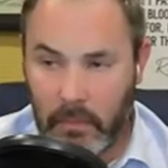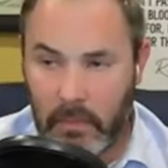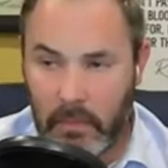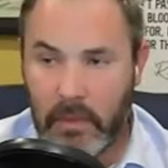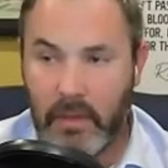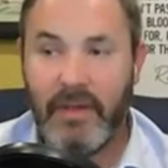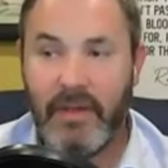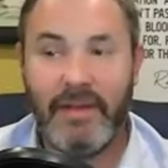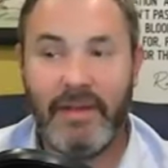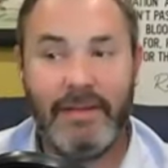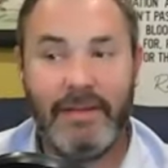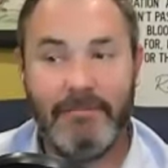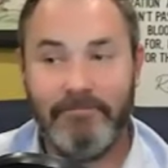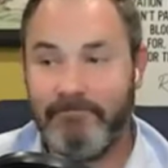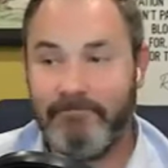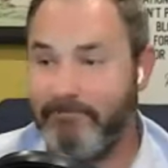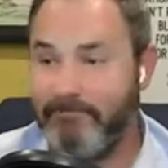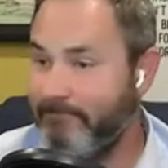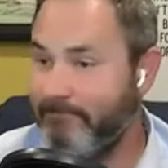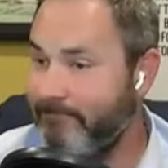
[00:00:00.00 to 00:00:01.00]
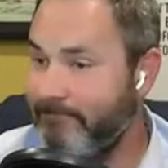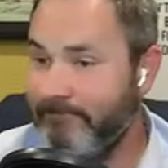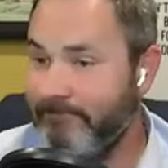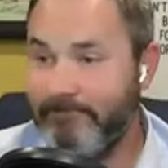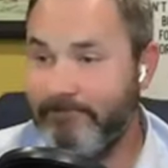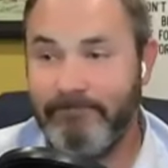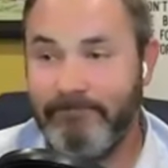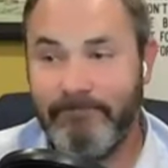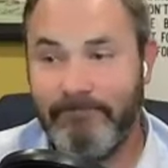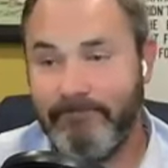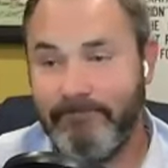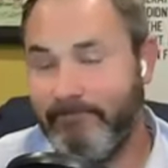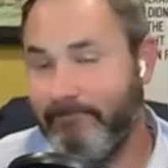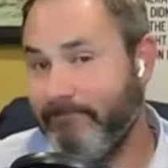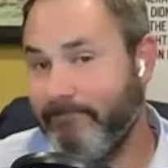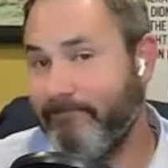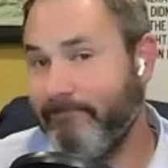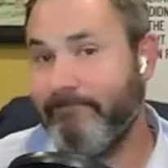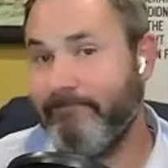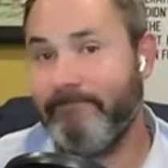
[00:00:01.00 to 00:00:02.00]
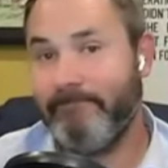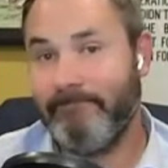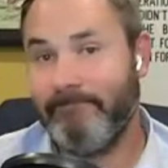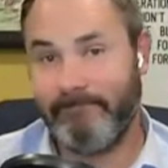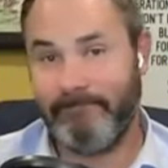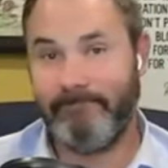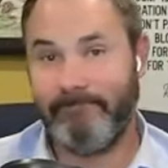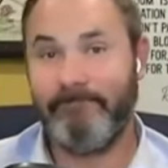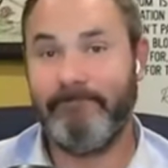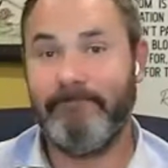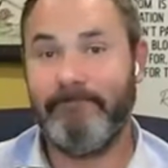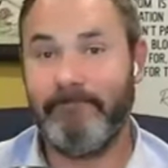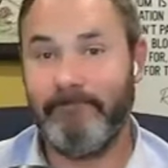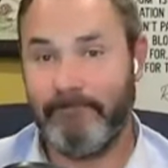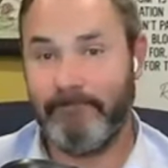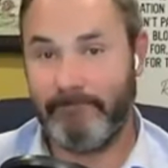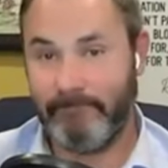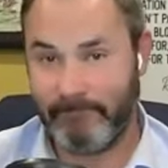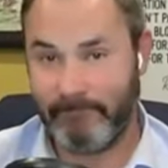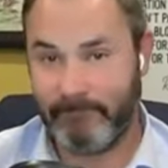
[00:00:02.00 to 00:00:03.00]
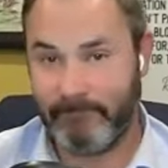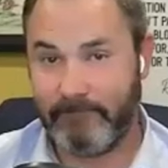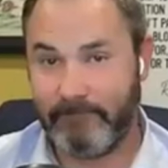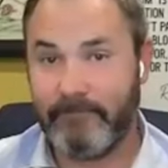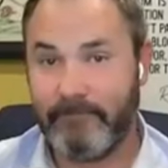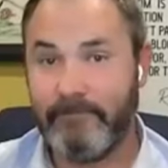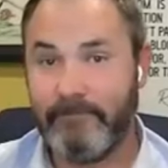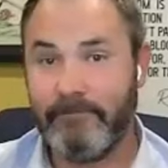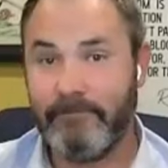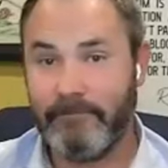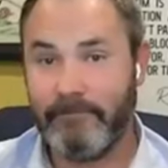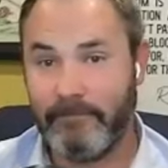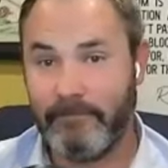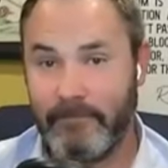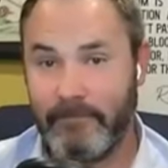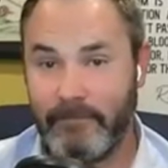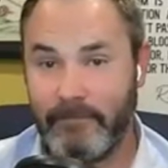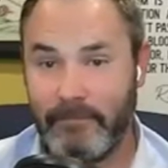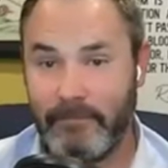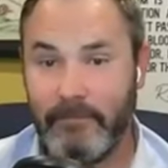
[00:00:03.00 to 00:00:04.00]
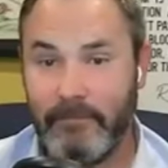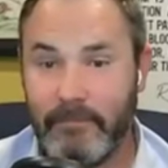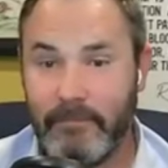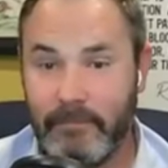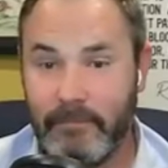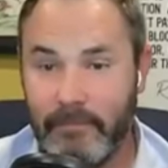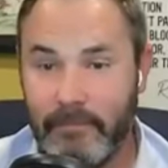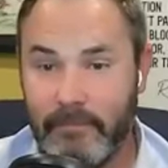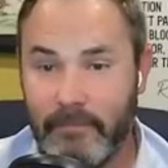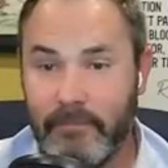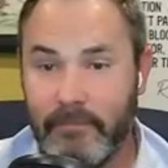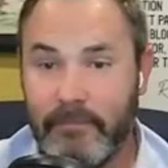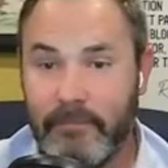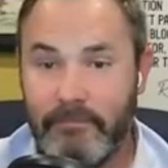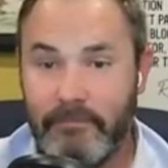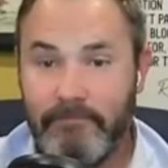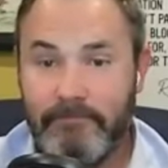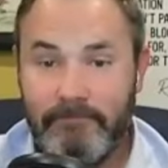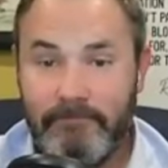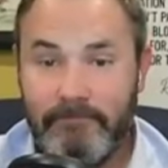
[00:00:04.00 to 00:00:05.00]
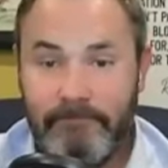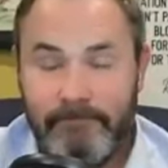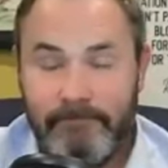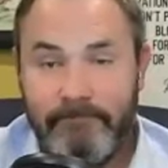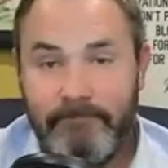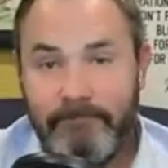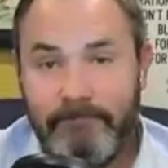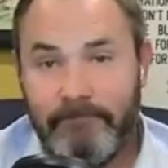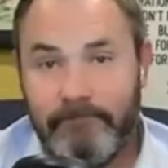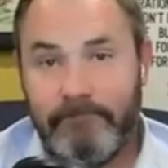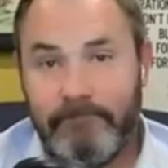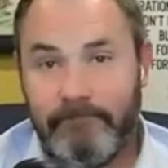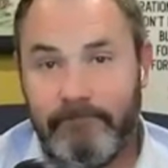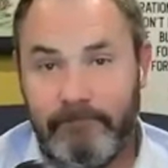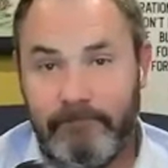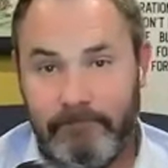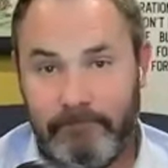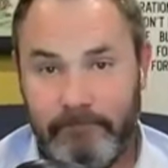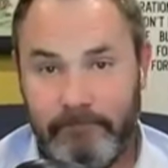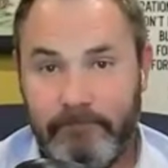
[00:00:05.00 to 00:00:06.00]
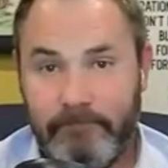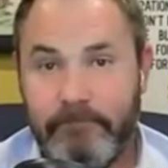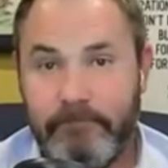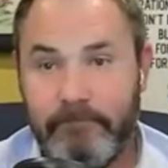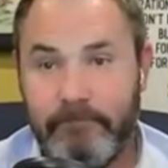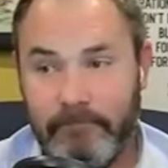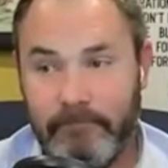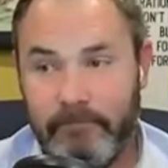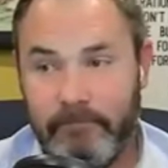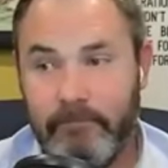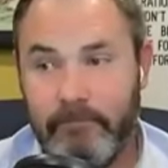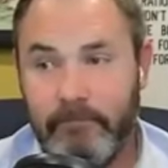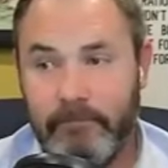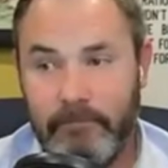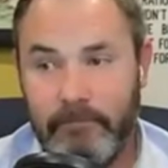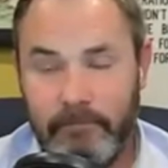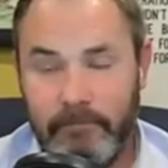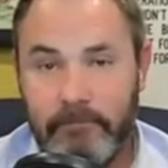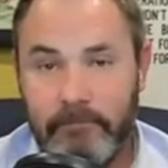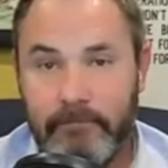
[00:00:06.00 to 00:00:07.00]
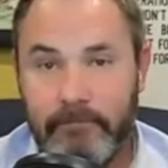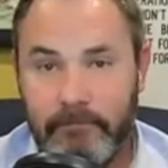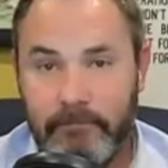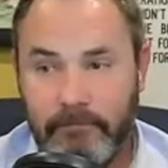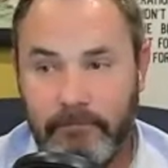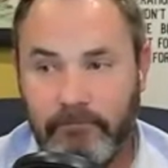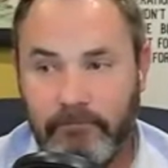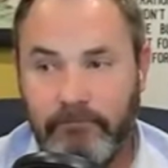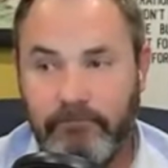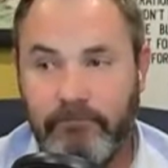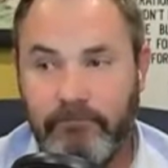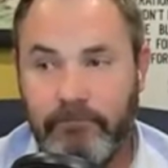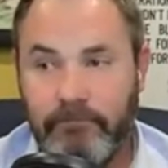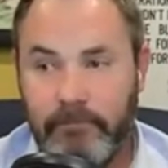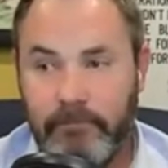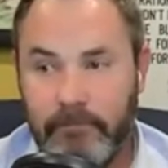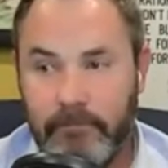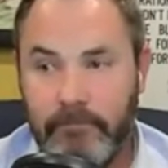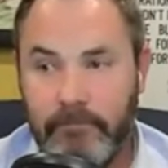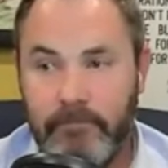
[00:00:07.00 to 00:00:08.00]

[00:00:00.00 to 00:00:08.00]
No words are spoken by the person on screen.